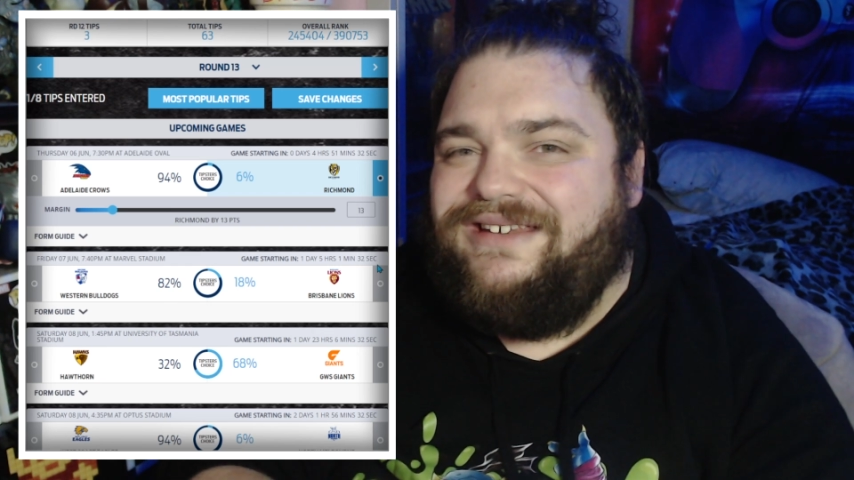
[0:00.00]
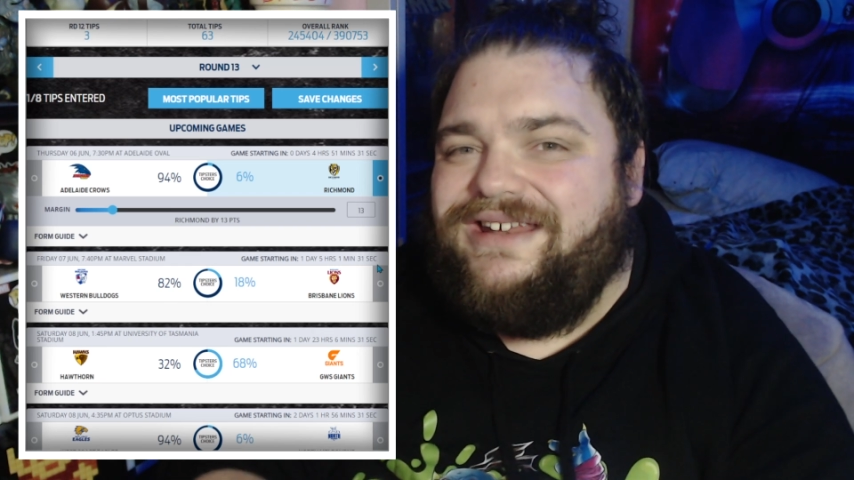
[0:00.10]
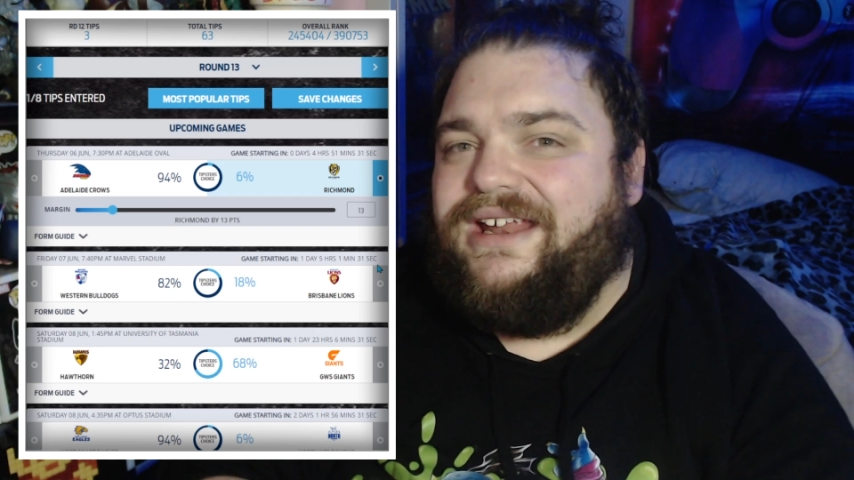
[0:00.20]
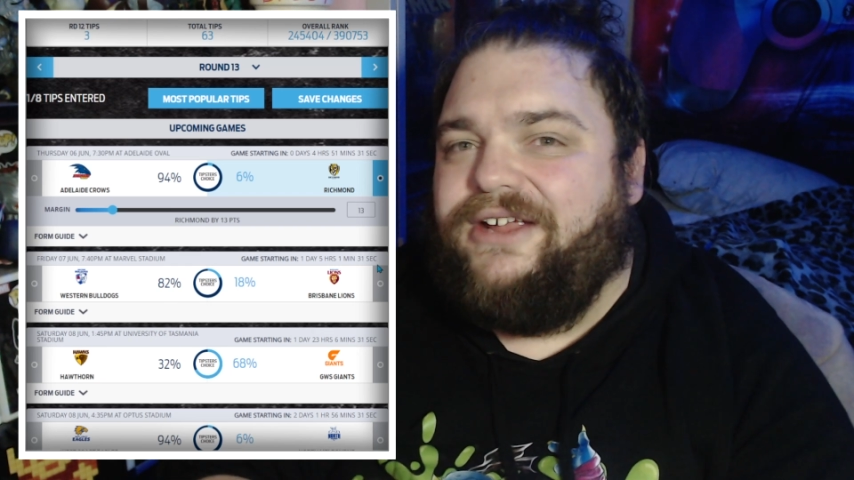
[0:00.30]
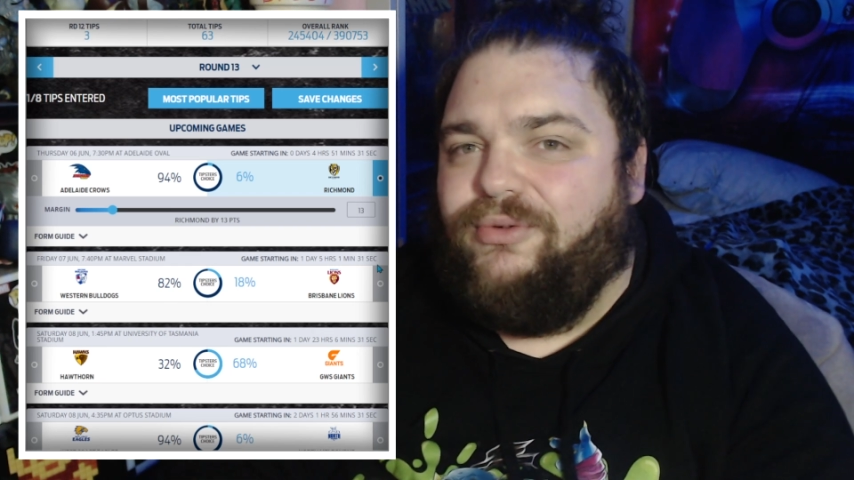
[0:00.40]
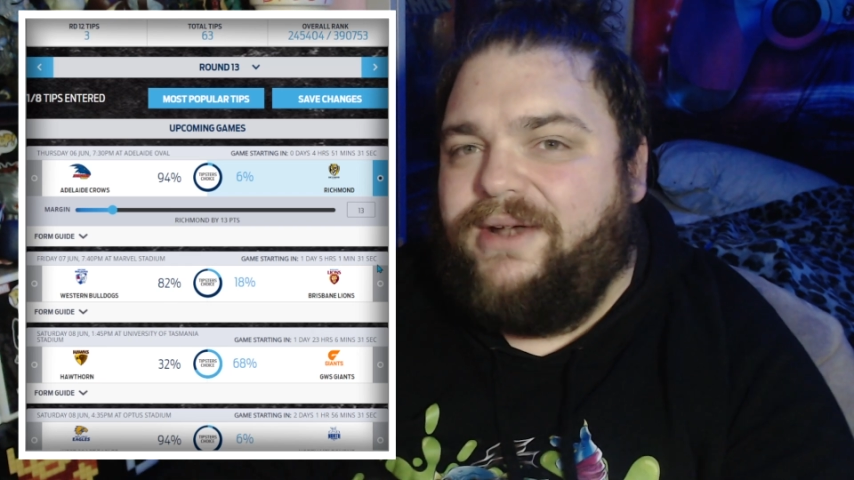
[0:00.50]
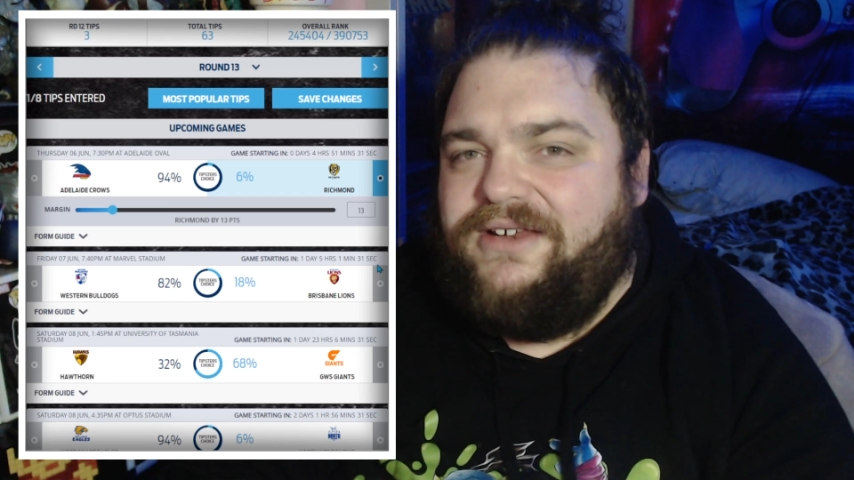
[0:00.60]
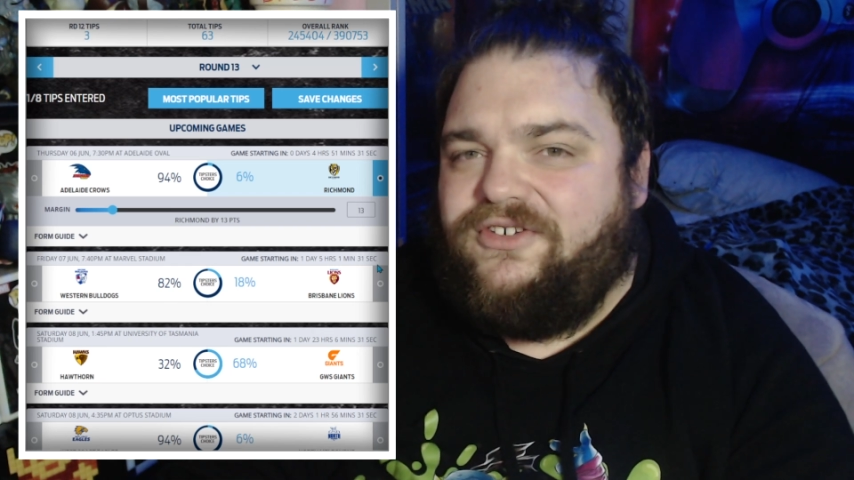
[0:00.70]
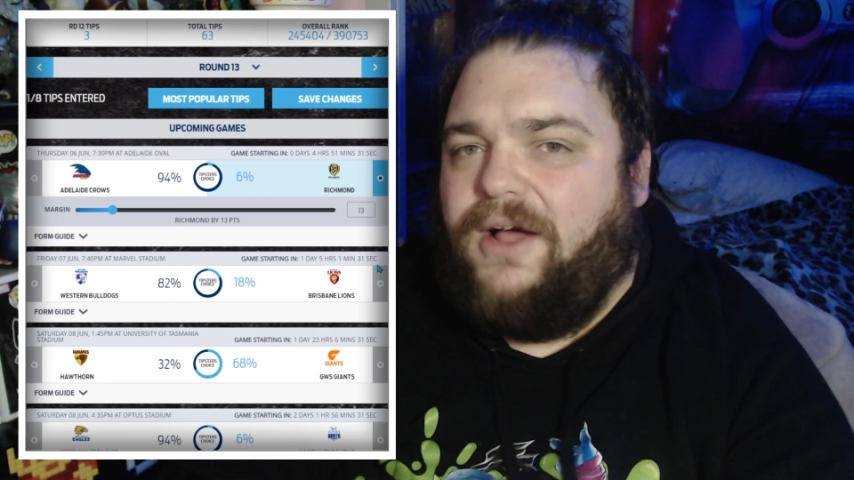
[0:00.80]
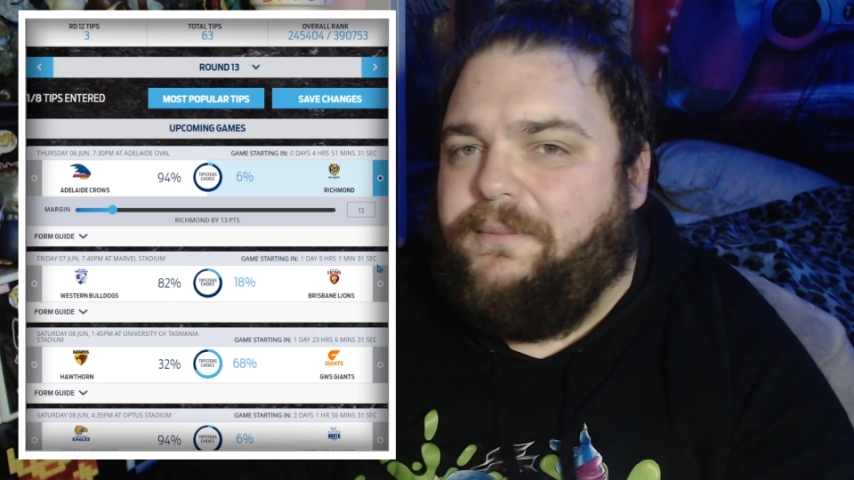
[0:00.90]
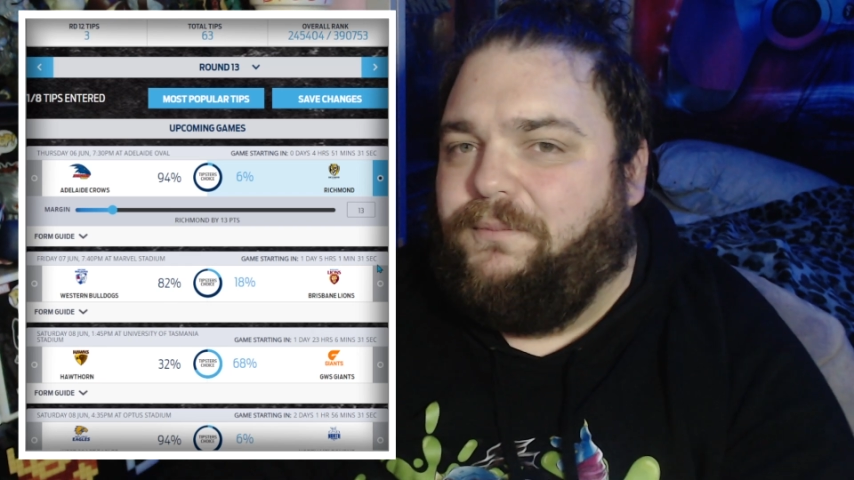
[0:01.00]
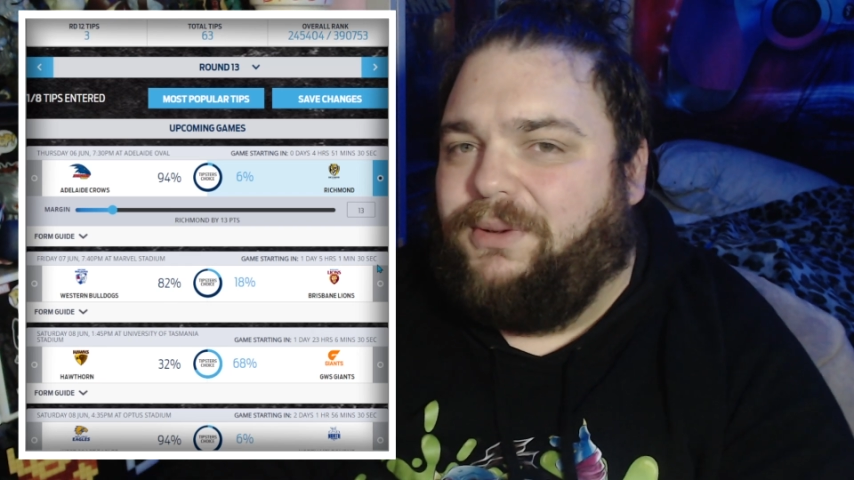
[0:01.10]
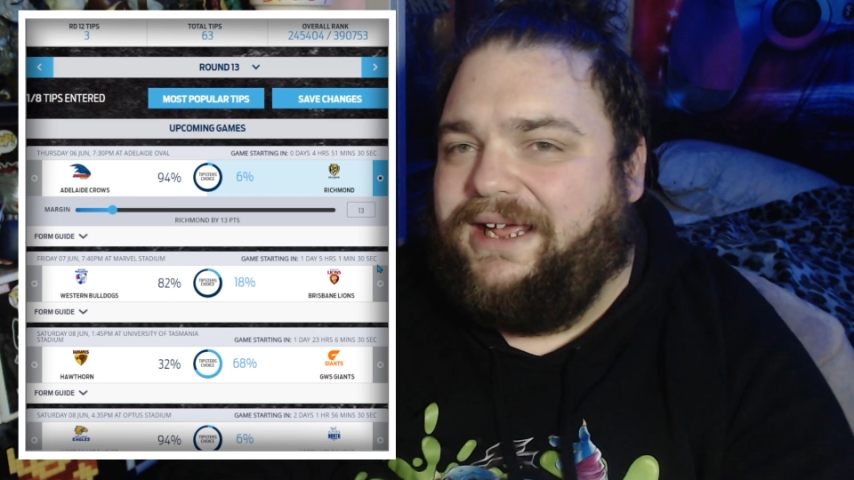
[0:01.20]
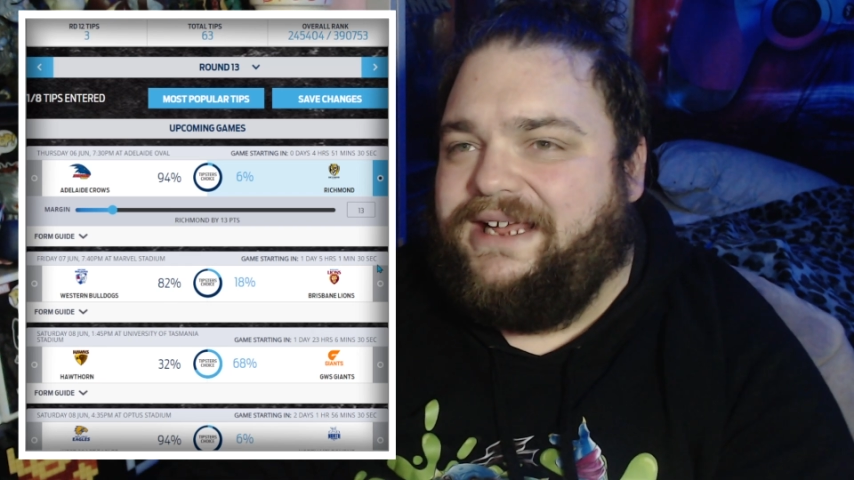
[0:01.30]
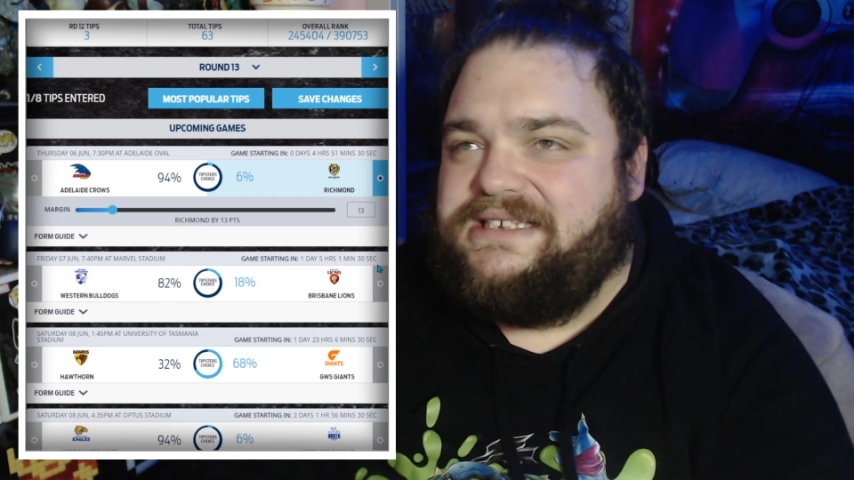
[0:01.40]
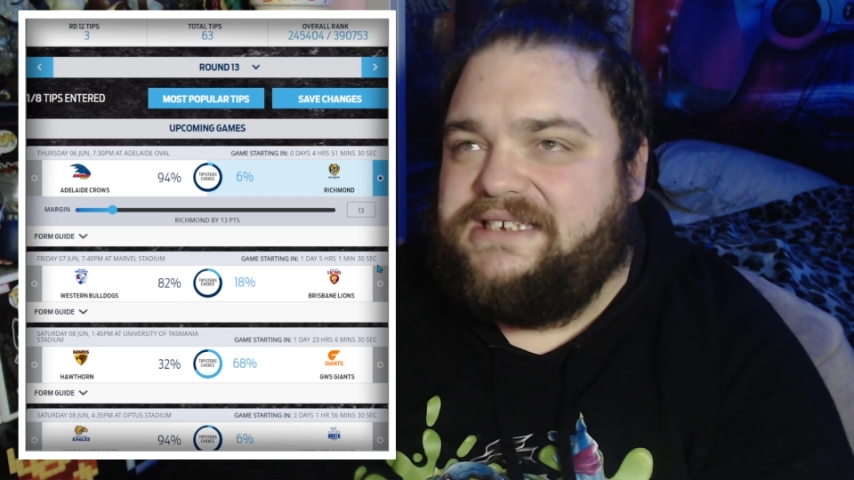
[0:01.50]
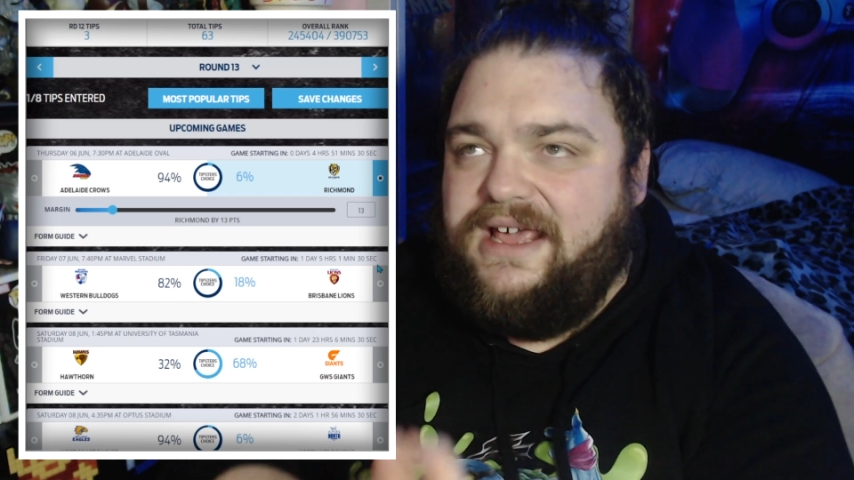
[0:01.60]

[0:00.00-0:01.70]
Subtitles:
nitty-gritty type of players.